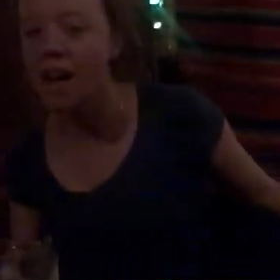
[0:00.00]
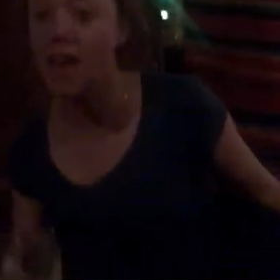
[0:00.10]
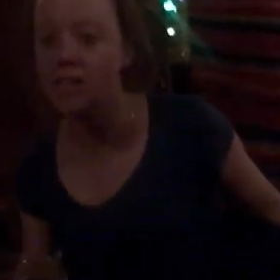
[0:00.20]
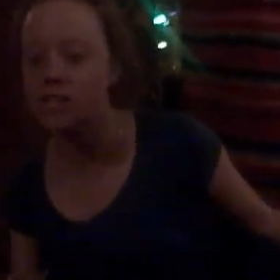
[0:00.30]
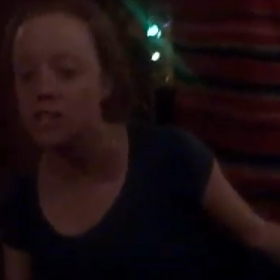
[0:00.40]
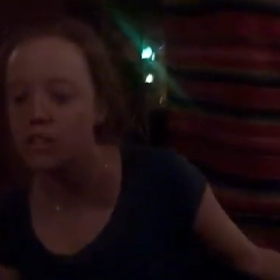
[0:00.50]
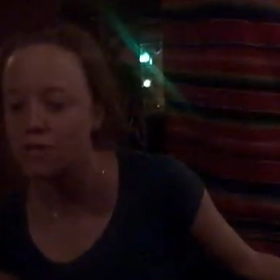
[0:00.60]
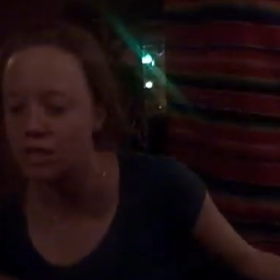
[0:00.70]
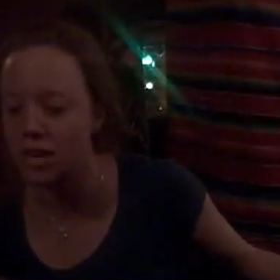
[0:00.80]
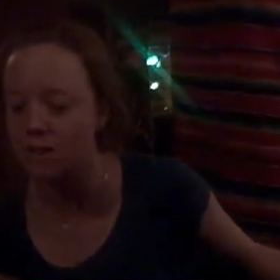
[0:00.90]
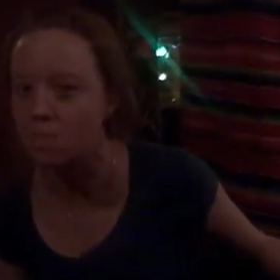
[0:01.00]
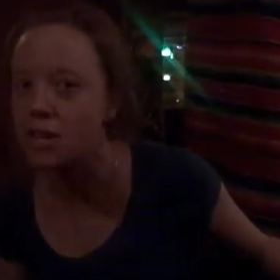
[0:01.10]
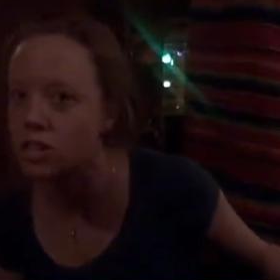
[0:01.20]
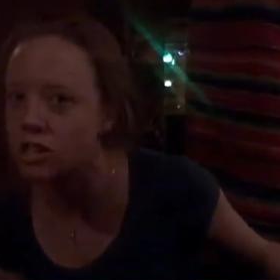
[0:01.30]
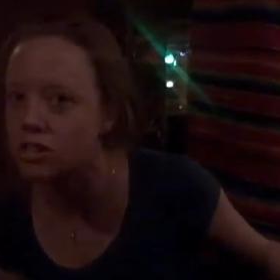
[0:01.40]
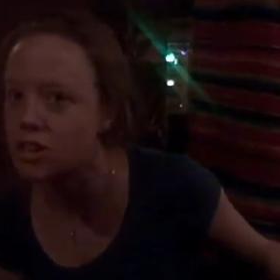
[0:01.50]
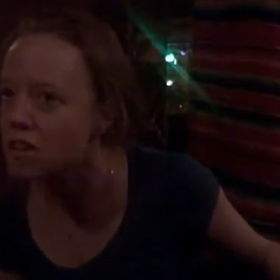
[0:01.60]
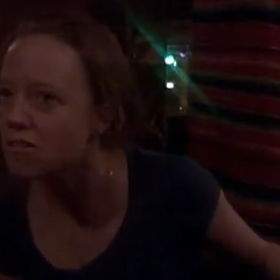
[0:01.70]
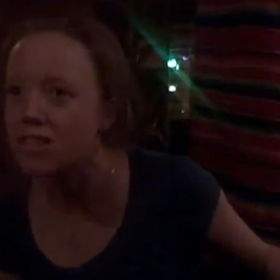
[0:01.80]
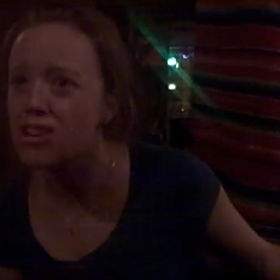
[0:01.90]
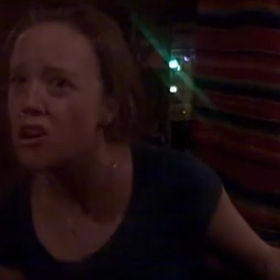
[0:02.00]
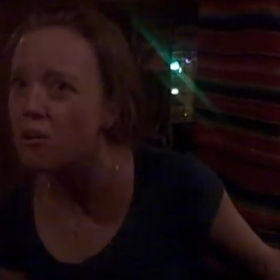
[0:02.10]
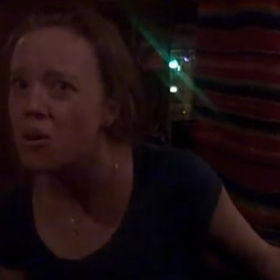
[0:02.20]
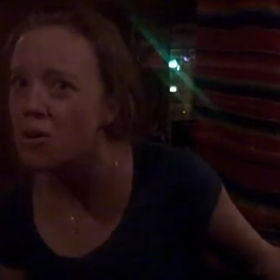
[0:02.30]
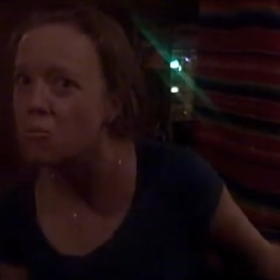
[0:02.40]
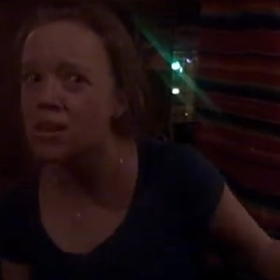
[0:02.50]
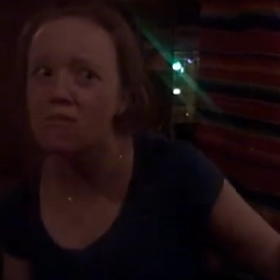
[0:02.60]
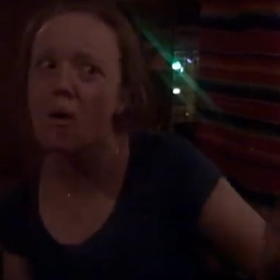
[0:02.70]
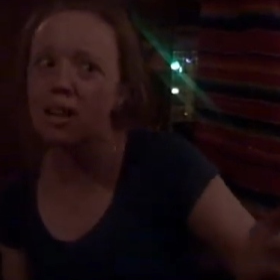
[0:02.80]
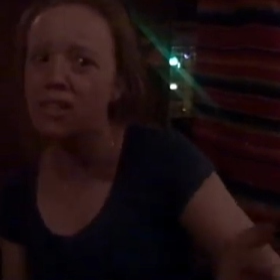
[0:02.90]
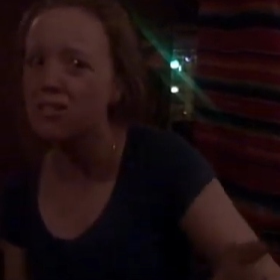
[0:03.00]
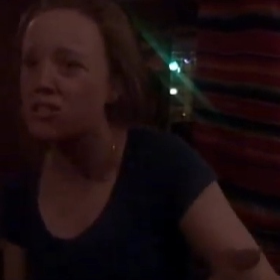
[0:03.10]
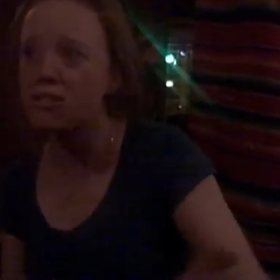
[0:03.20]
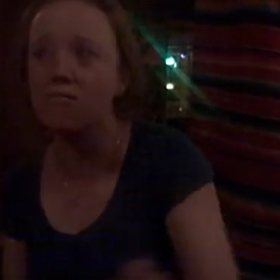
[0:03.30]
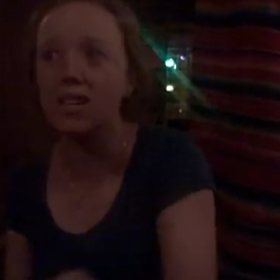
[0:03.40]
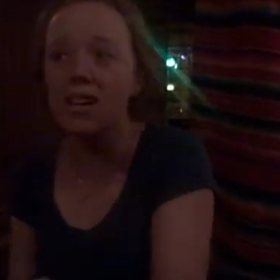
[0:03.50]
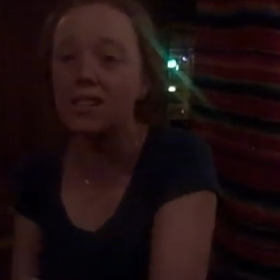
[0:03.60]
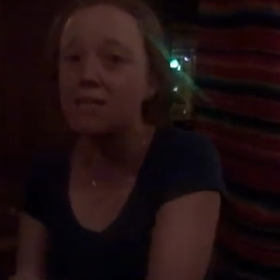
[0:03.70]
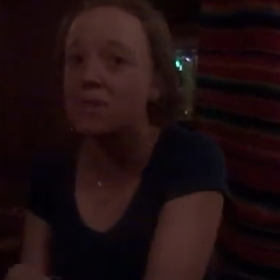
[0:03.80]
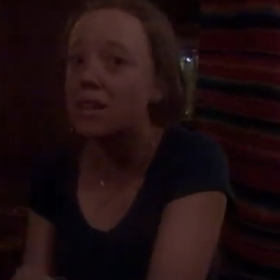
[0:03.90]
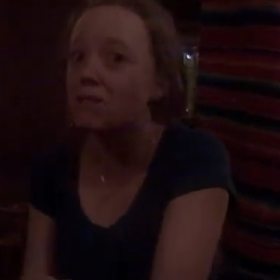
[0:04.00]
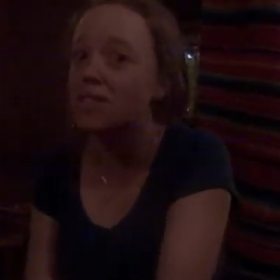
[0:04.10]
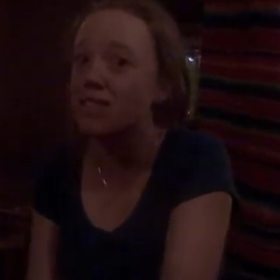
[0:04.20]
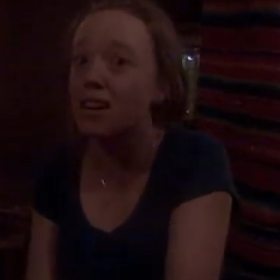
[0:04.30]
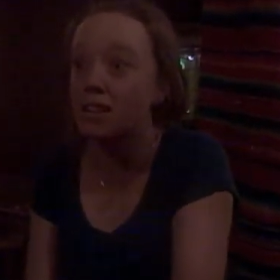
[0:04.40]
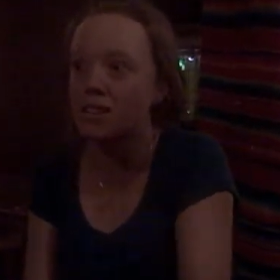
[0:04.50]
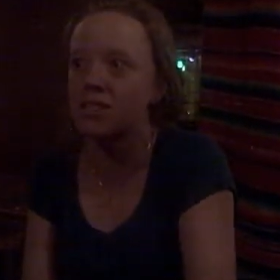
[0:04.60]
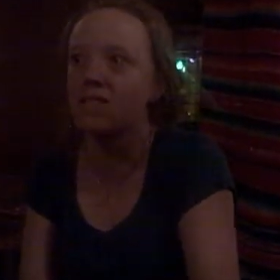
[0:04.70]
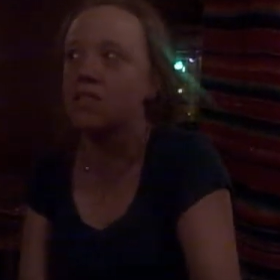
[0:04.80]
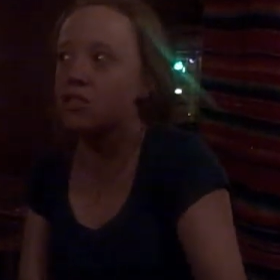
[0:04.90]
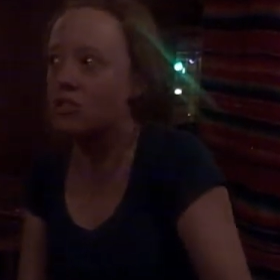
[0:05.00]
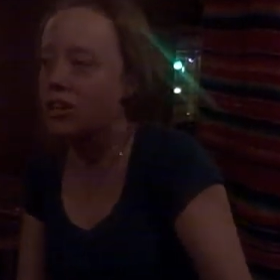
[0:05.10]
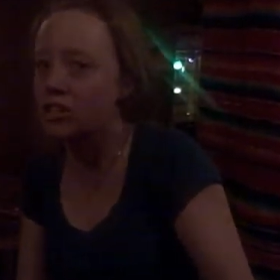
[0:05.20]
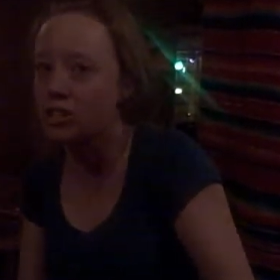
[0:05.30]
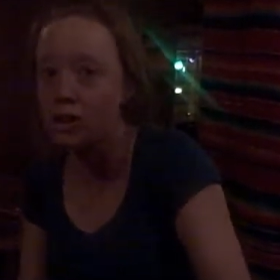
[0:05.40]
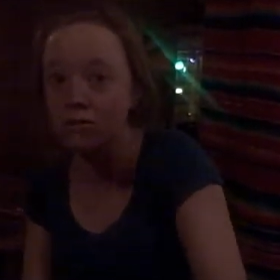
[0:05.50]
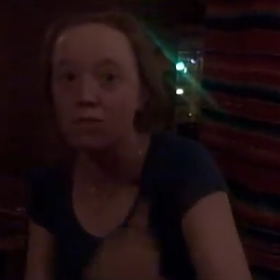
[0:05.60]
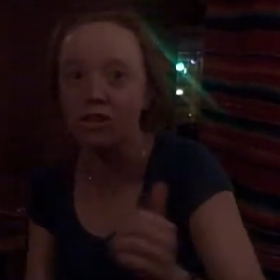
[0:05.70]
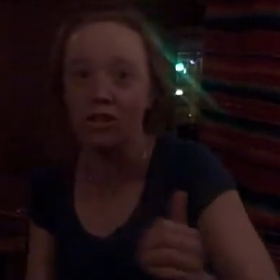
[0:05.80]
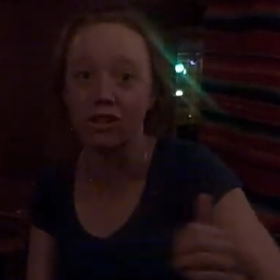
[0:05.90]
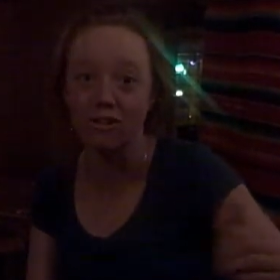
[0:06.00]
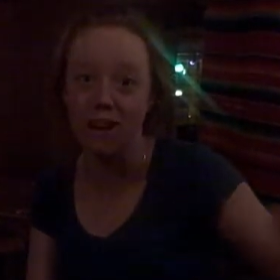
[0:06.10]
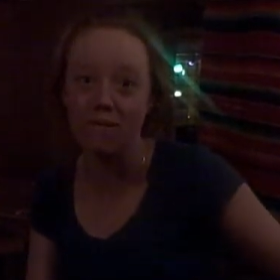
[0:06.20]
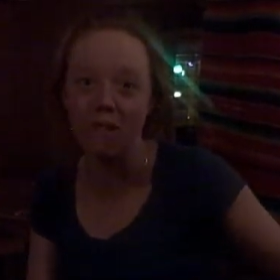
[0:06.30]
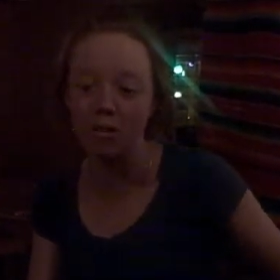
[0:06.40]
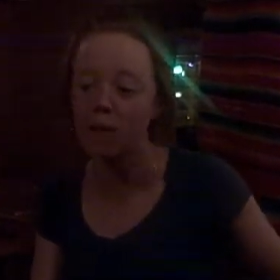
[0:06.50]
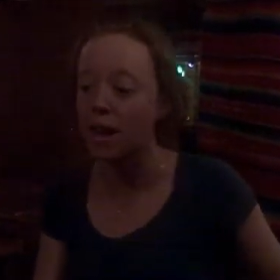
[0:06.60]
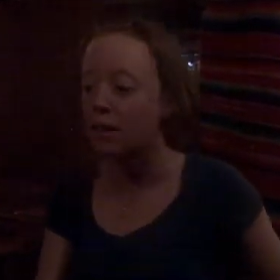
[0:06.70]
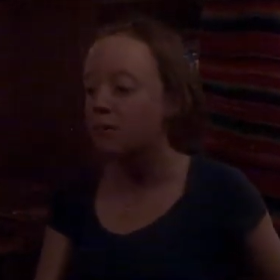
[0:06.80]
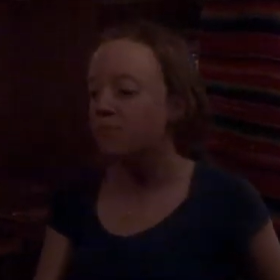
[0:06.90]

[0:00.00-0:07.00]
and you were taking pictures. We're like, no, we walked down the street, realized the meeting wasn't there because it's a construction zone, so we turned around and walked back.